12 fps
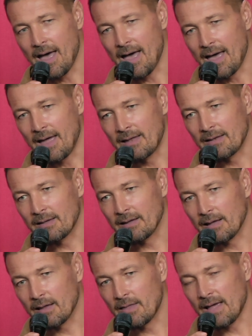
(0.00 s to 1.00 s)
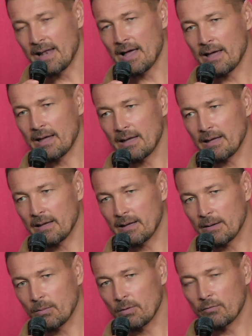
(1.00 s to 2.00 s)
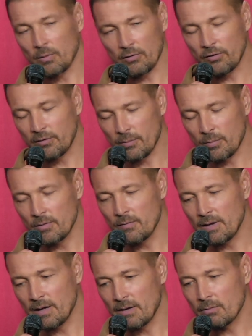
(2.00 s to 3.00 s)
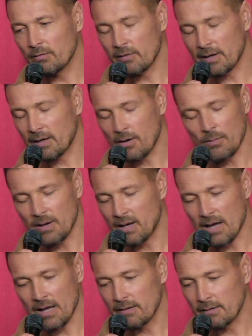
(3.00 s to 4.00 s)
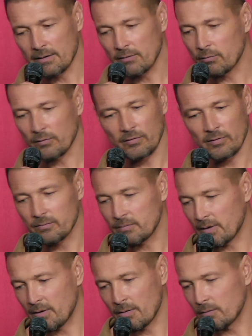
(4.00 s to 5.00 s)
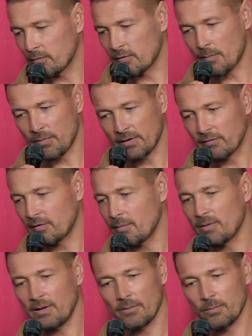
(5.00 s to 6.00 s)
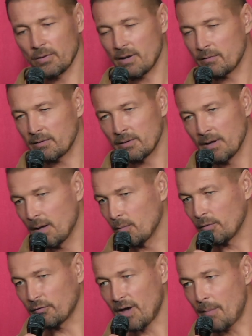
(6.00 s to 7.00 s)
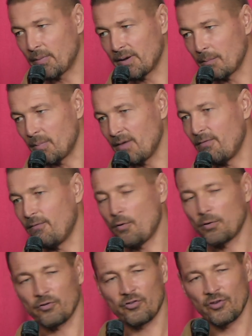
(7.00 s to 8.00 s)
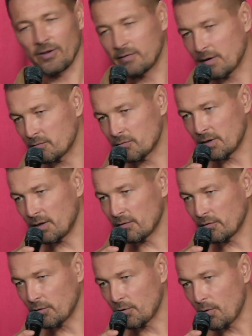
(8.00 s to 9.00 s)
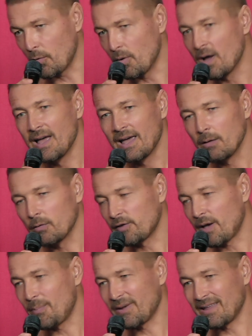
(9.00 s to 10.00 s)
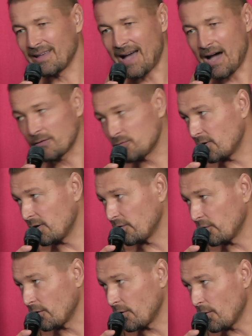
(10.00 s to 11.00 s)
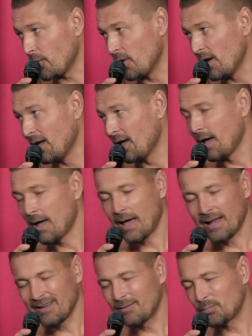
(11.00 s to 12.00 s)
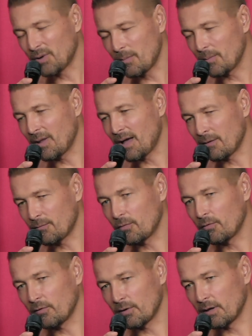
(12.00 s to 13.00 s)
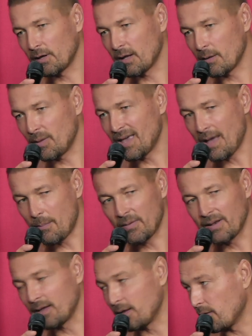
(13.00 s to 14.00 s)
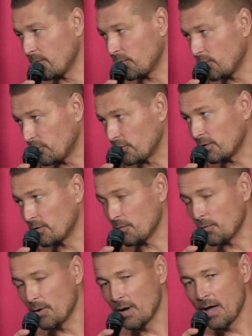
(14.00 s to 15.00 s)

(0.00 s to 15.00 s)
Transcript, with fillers: and then I was watching the movie and I was like, oh my God, this was, you know, something similar, whatever was happening before 600 years ago. It was happening 100 years ago and it's probably unfortunately going to be happening in the future too.